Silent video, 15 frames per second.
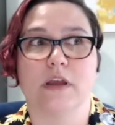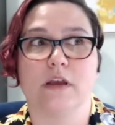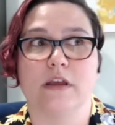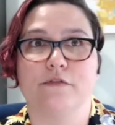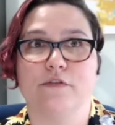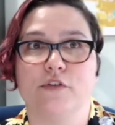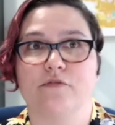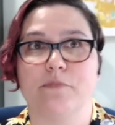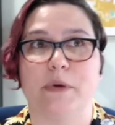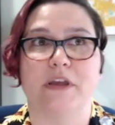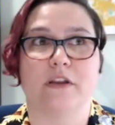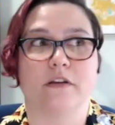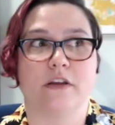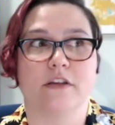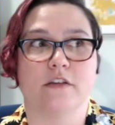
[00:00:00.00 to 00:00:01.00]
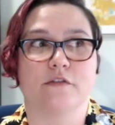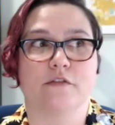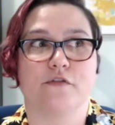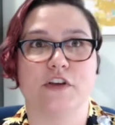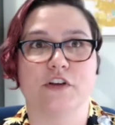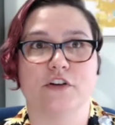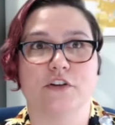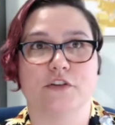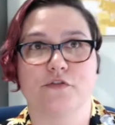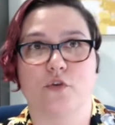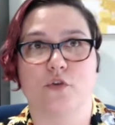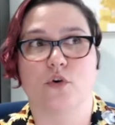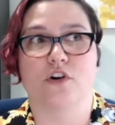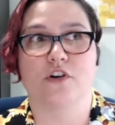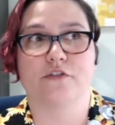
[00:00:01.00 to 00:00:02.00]
If you've been in the field
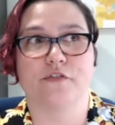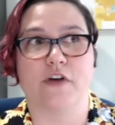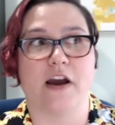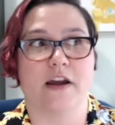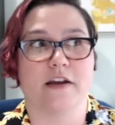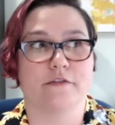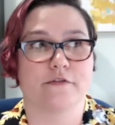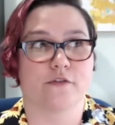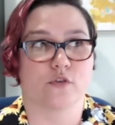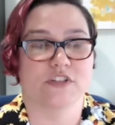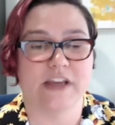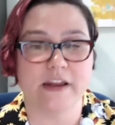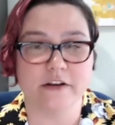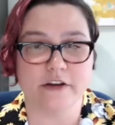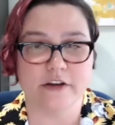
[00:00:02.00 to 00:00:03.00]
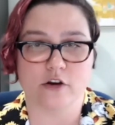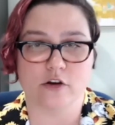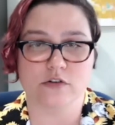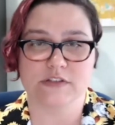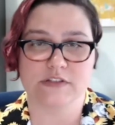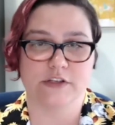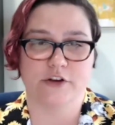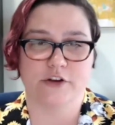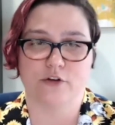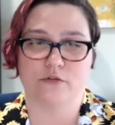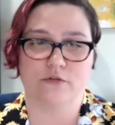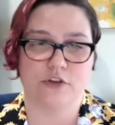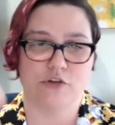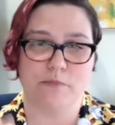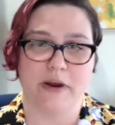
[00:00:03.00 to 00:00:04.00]
for 5 or 10 years,
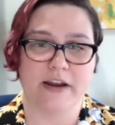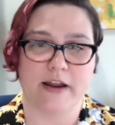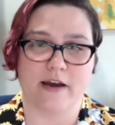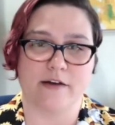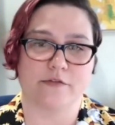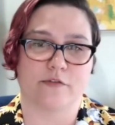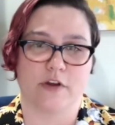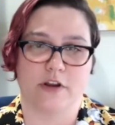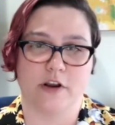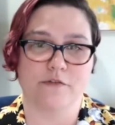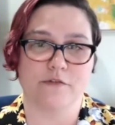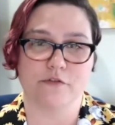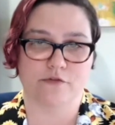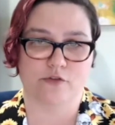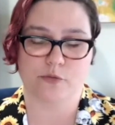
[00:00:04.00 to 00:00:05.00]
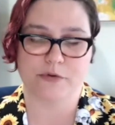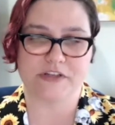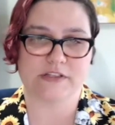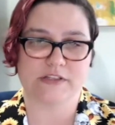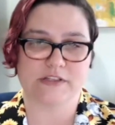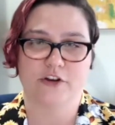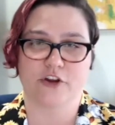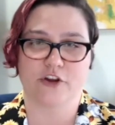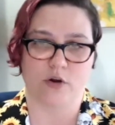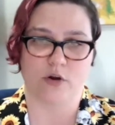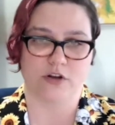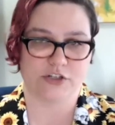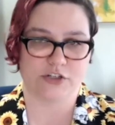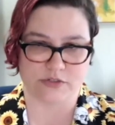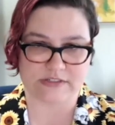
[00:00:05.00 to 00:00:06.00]
you might have enough of a reason to go
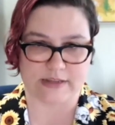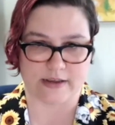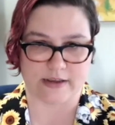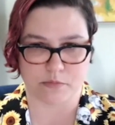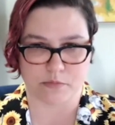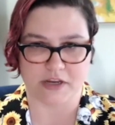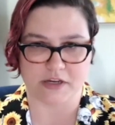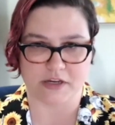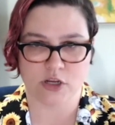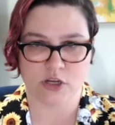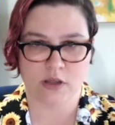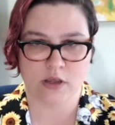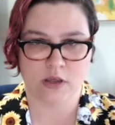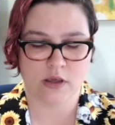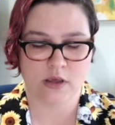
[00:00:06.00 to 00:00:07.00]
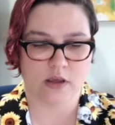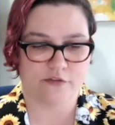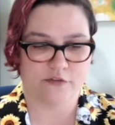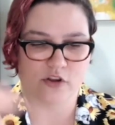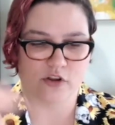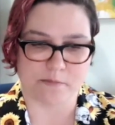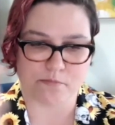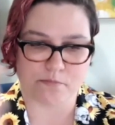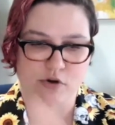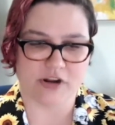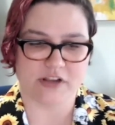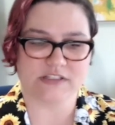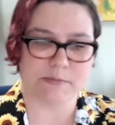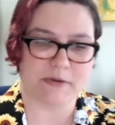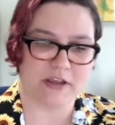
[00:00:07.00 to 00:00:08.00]
onto a second page. If you're like
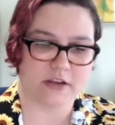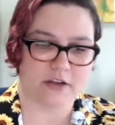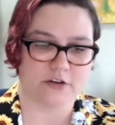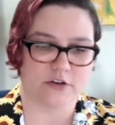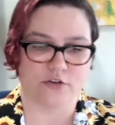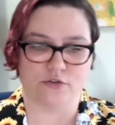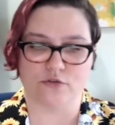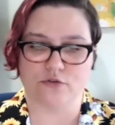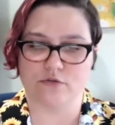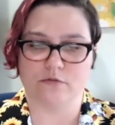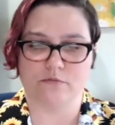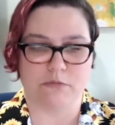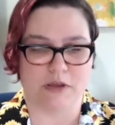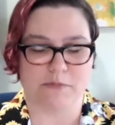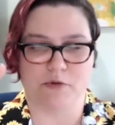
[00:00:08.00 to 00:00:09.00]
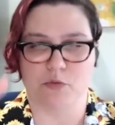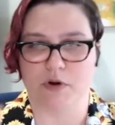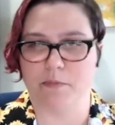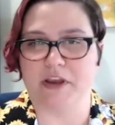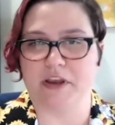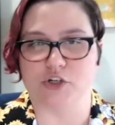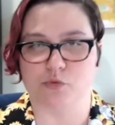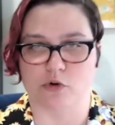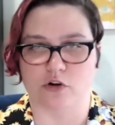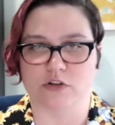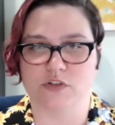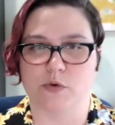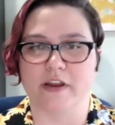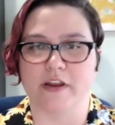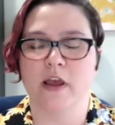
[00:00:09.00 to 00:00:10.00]
brand spanking new, maybe 1 page works,
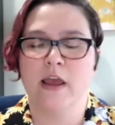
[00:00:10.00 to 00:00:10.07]
right?